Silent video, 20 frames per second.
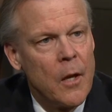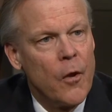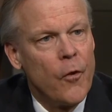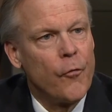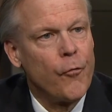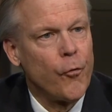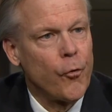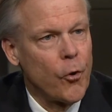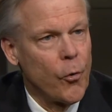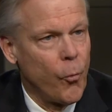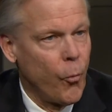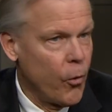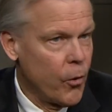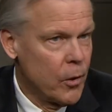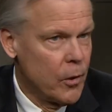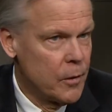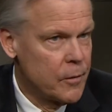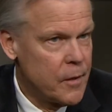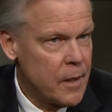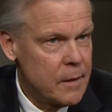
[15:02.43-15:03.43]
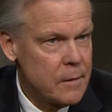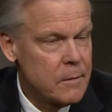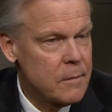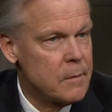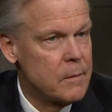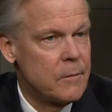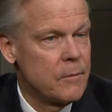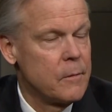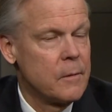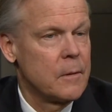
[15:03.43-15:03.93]
for a world that
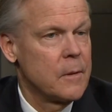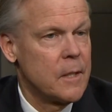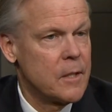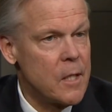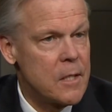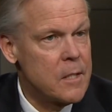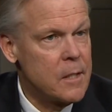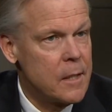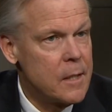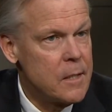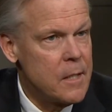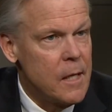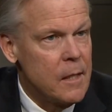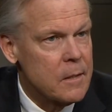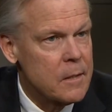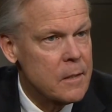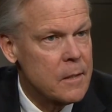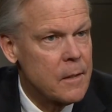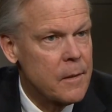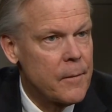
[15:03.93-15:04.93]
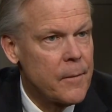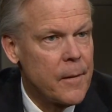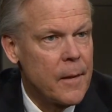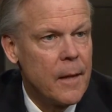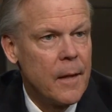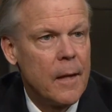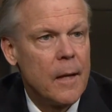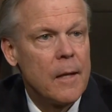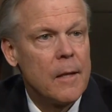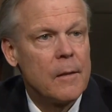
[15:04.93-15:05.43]
that doesn't exist?
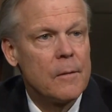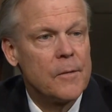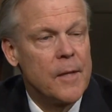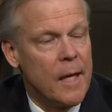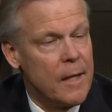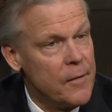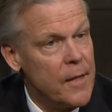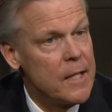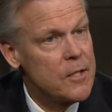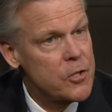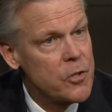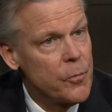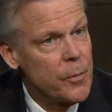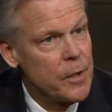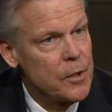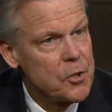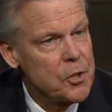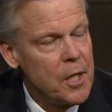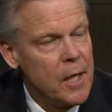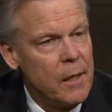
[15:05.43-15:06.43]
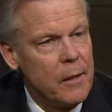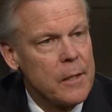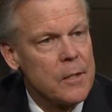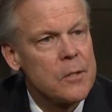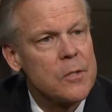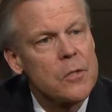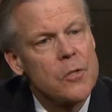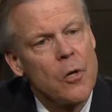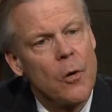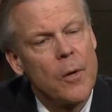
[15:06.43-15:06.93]
Uh, and that's the real challenge.
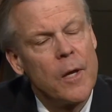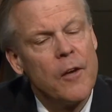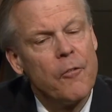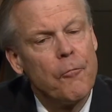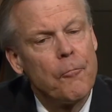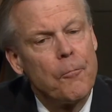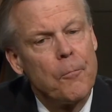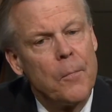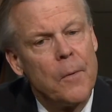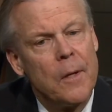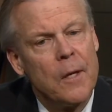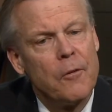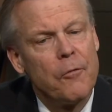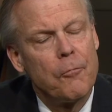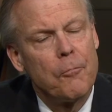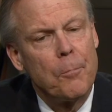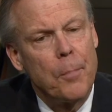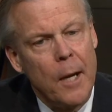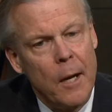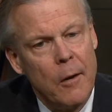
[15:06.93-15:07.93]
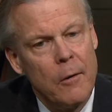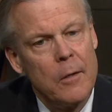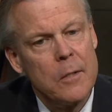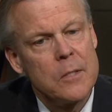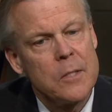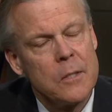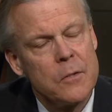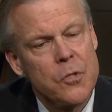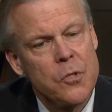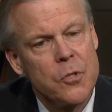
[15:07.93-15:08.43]
So if if
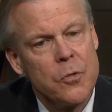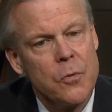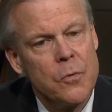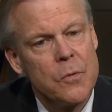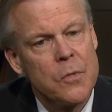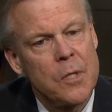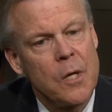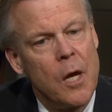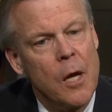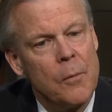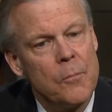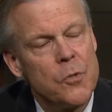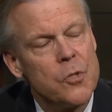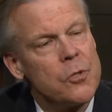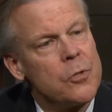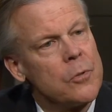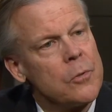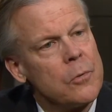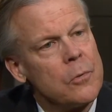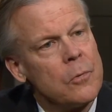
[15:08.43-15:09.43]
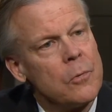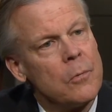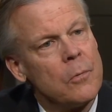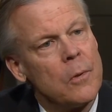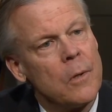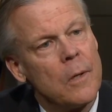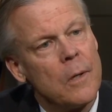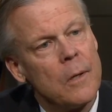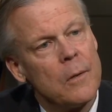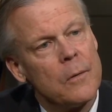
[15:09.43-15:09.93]
parents and students come to
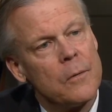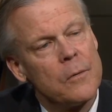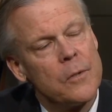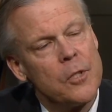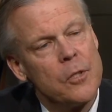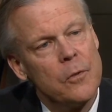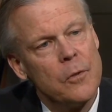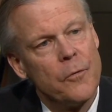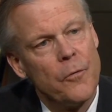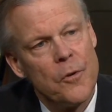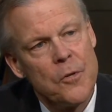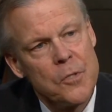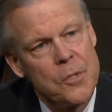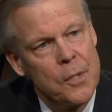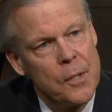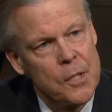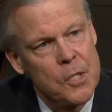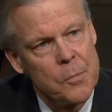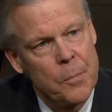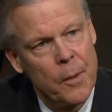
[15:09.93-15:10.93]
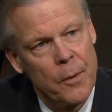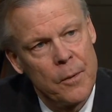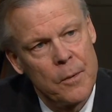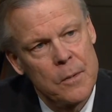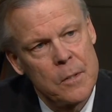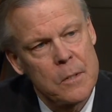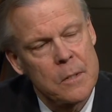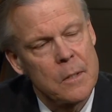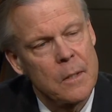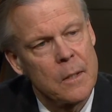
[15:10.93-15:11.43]
the university
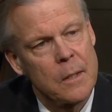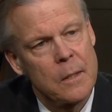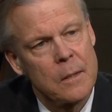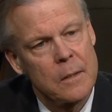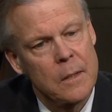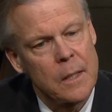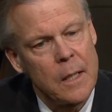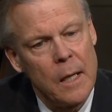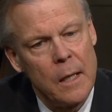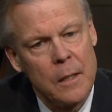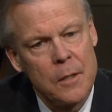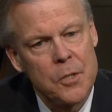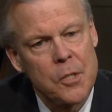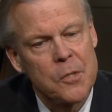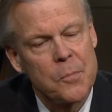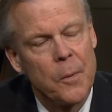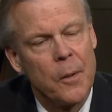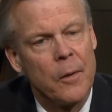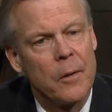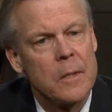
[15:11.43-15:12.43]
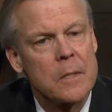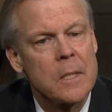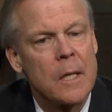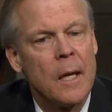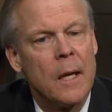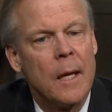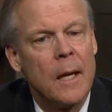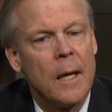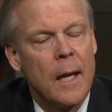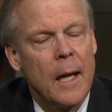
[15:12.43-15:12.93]
experience, the, the college experience,
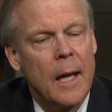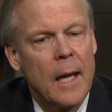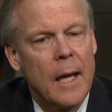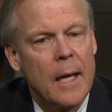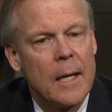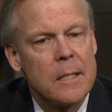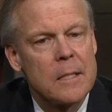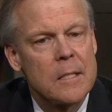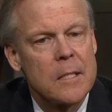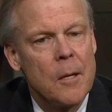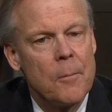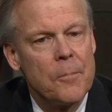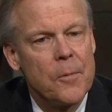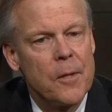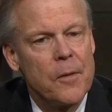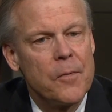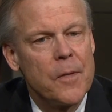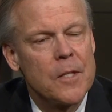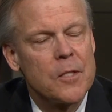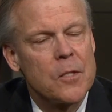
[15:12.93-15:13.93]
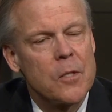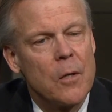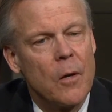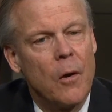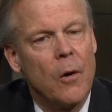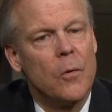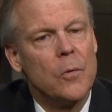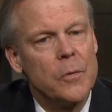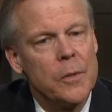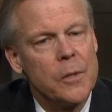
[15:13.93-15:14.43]
as something that's
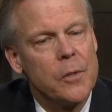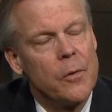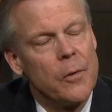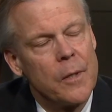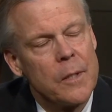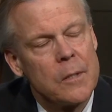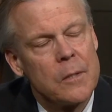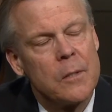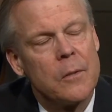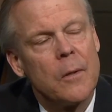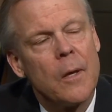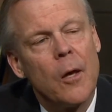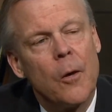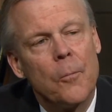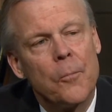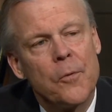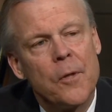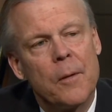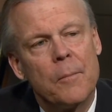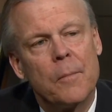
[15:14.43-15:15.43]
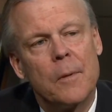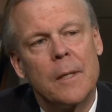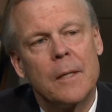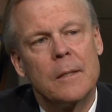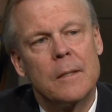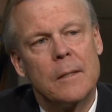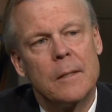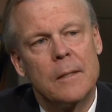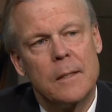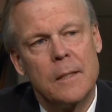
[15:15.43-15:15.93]
only going to help them
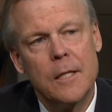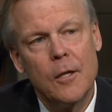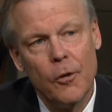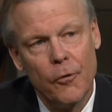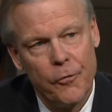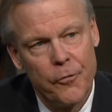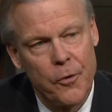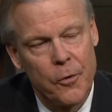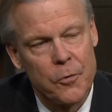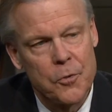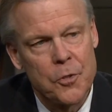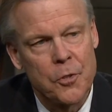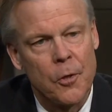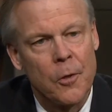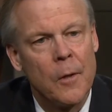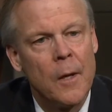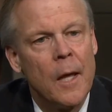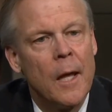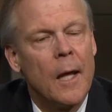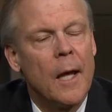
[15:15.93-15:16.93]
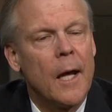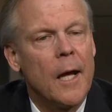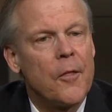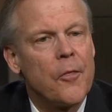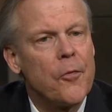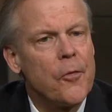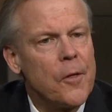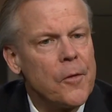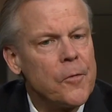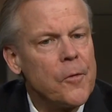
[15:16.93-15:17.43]
in the near future, I
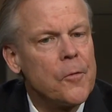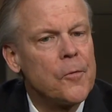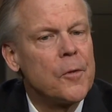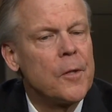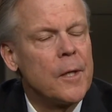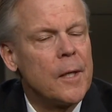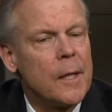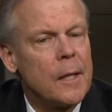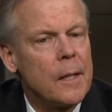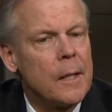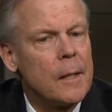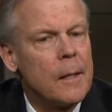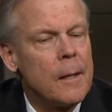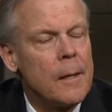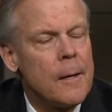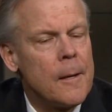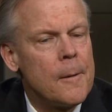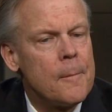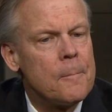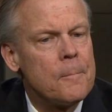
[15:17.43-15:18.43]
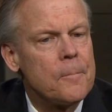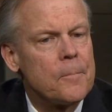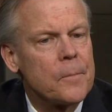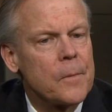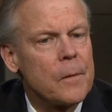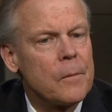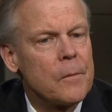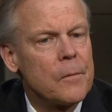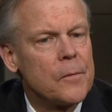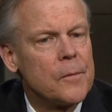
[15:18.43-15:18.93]
think that they um,
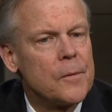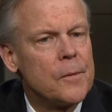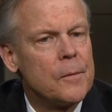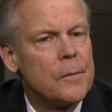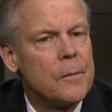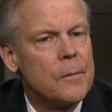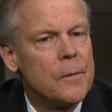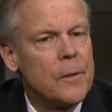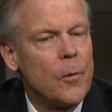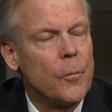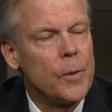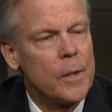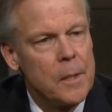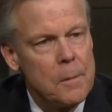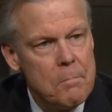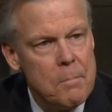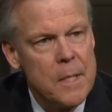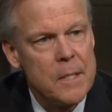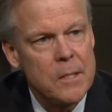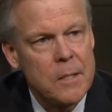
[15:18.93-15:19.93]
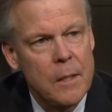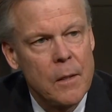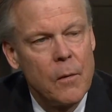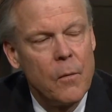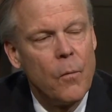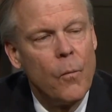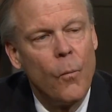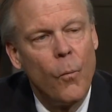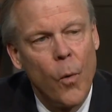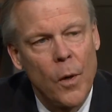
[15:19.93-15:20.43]
they're really
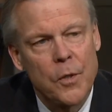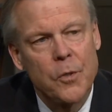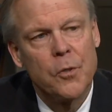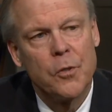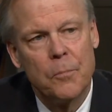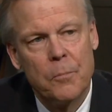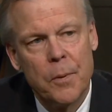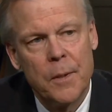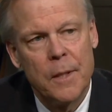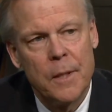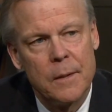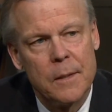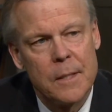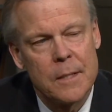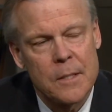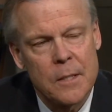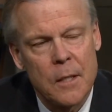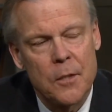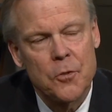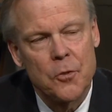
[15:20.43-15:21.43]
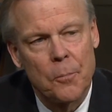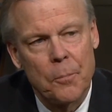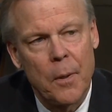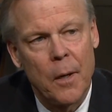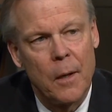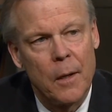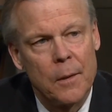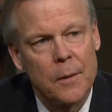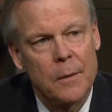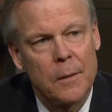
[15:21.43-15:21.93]
missing what could be the essential
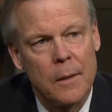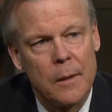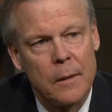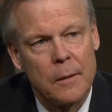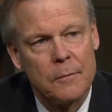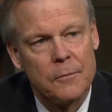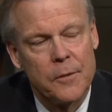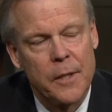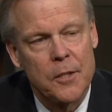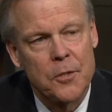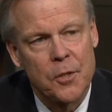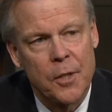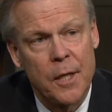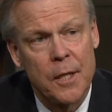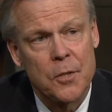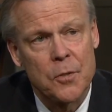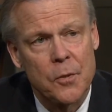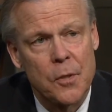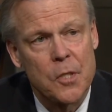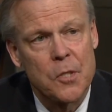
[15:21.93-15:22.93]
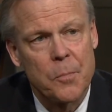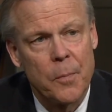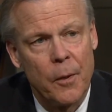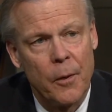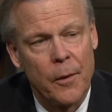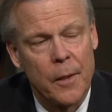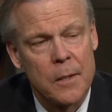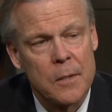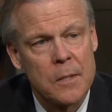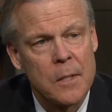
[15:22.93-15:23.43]
part of the educational
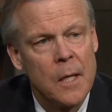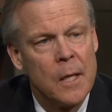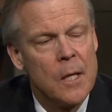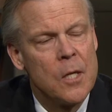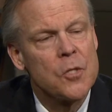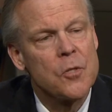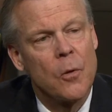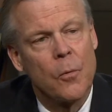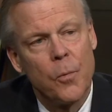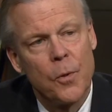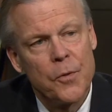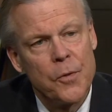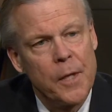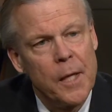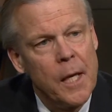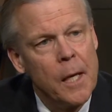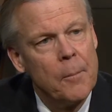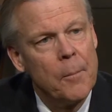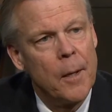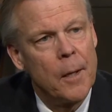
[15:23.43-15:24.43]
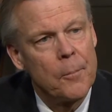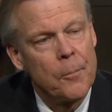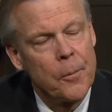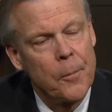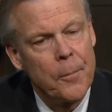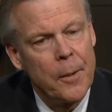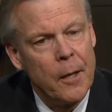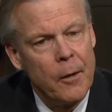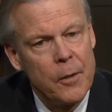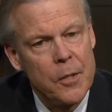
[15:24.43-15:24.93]
experience. So we're thinking about
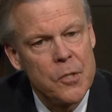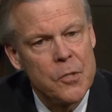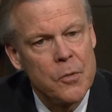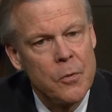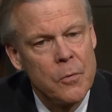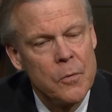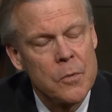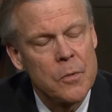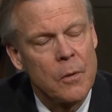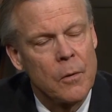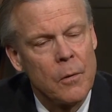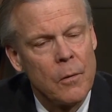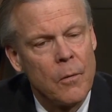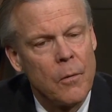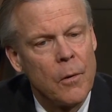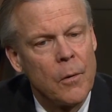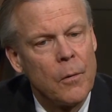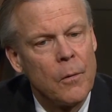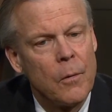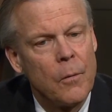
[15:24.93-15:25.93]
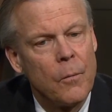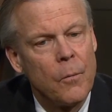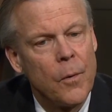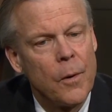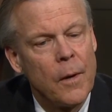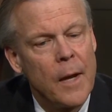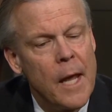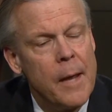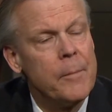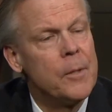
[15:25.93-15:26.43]
preparing students, or, or
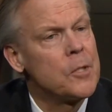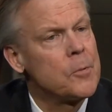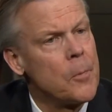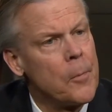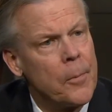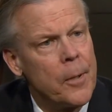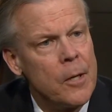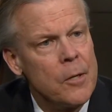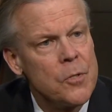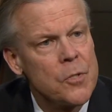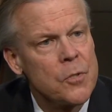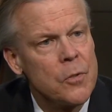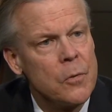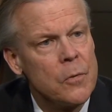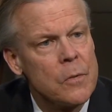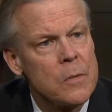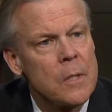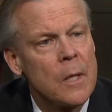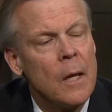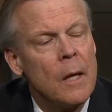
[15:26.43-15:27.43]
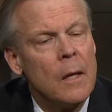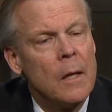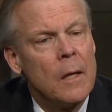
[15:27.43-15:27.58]
we're aiming to prepare students